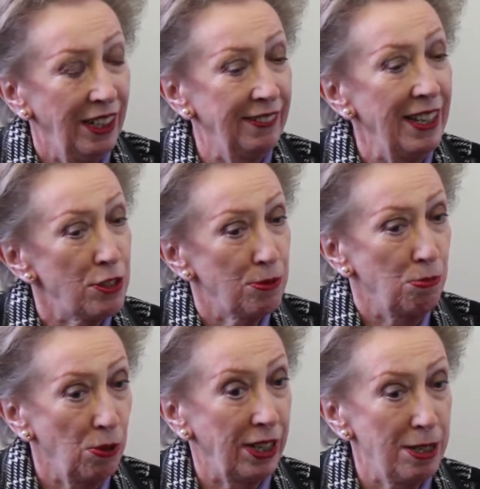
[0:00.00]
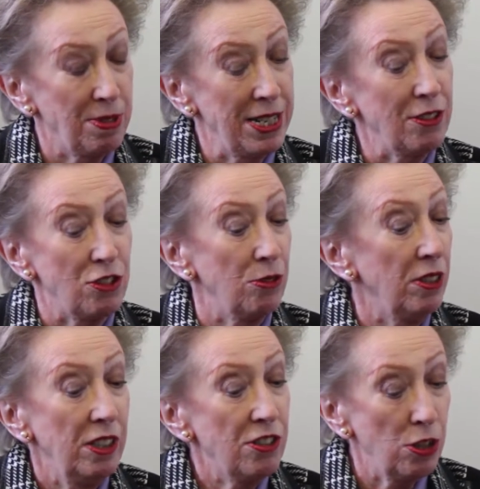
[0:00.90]
And that's what it comes down to.
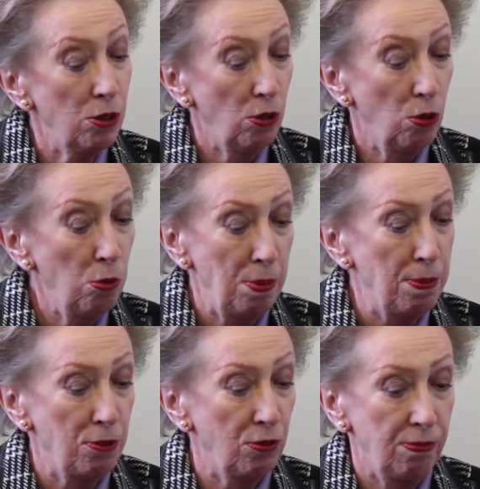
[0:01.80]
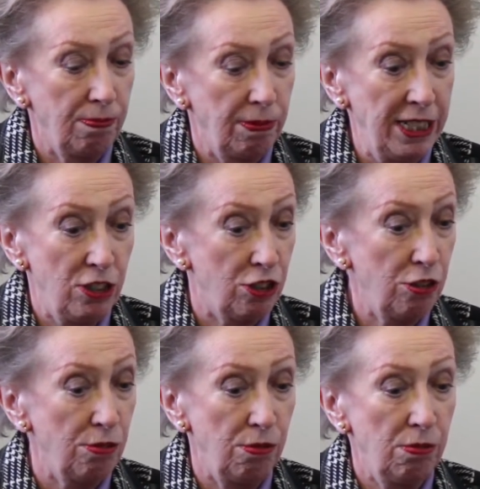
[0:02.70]
So all people need to
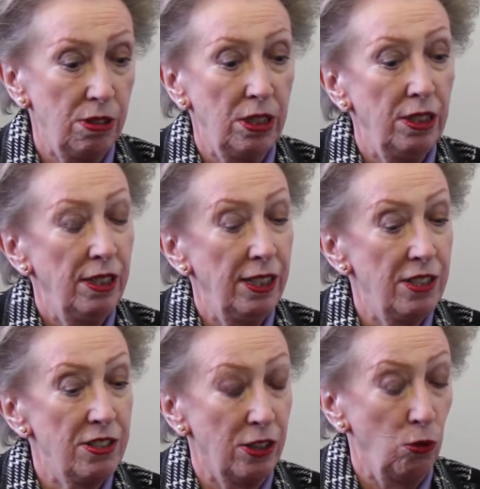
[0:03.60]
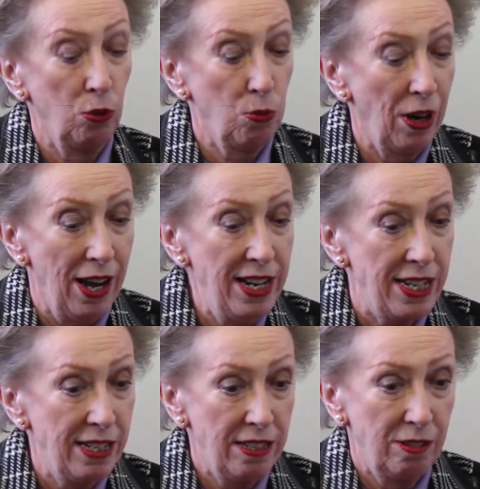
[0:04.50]
do is what I
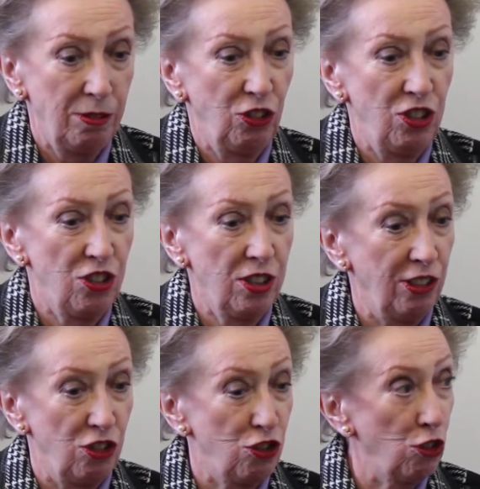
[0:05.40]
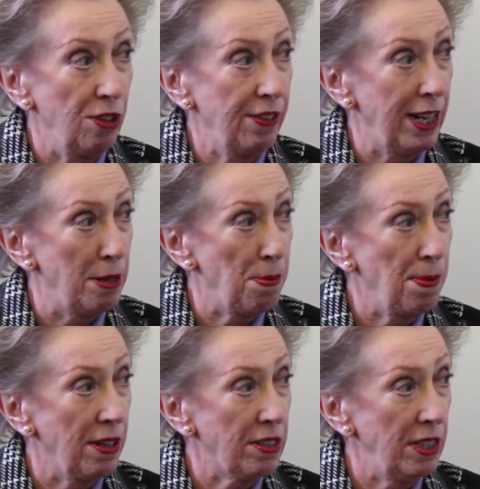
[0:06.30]
did, which is I just joined the Labour
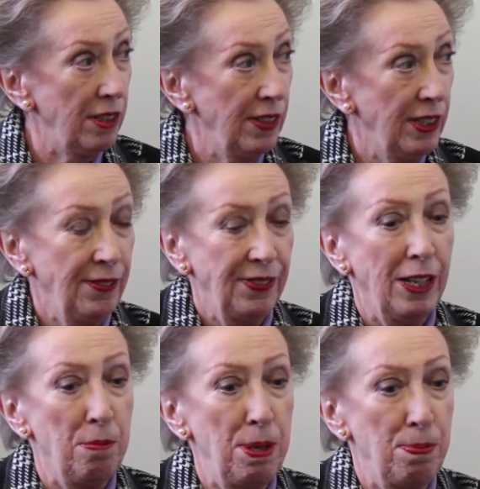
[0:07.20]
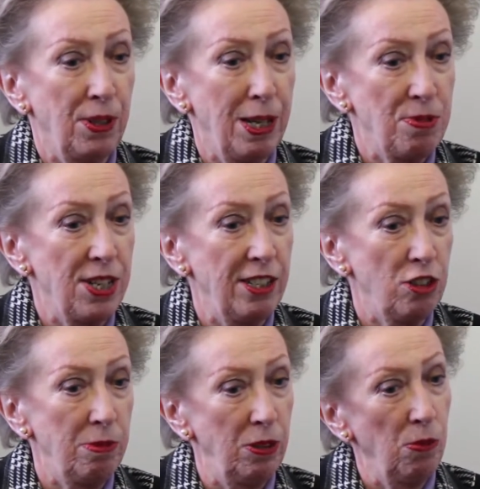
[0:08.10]
Party, and people kept saying
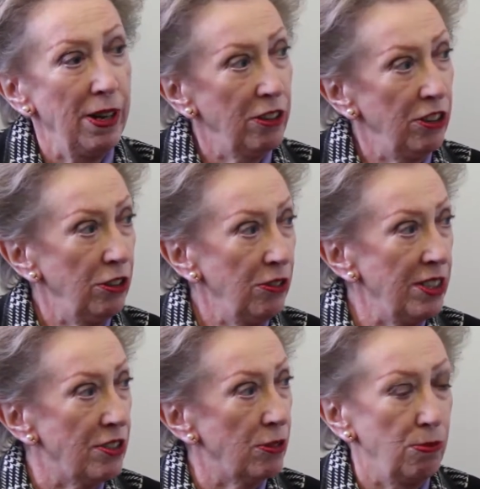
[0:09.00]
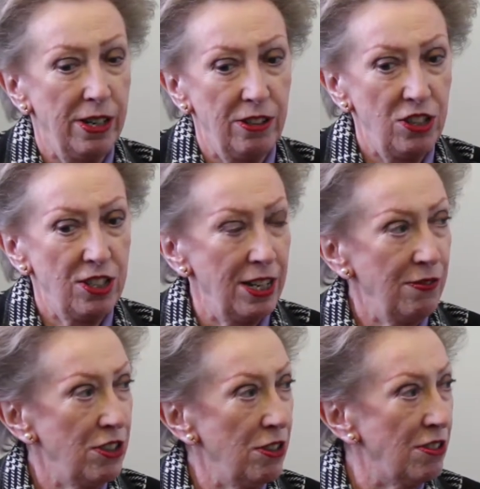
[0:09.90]
to me, why don't you do this? Why don't you
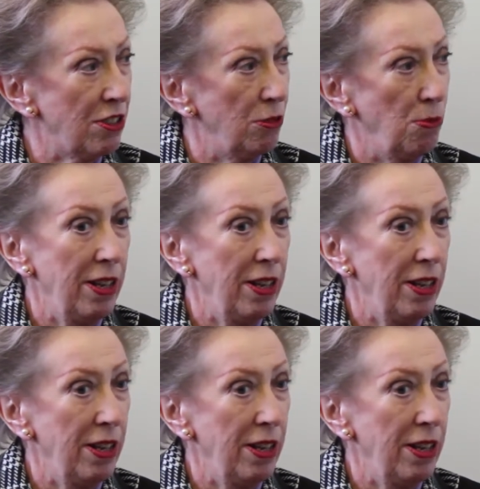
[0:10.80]
stand for so-and-so?